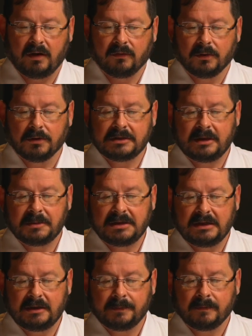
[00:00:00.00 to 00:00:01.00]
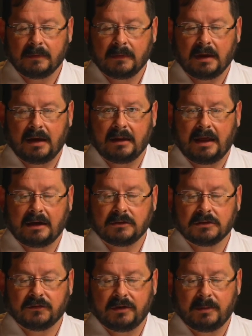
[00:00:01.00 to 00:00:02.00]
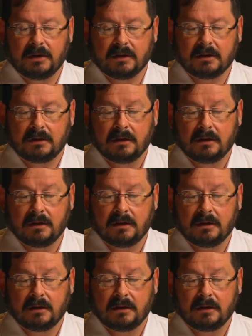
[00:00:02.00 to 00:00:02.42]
have rosehip tea, and lactose-free milk.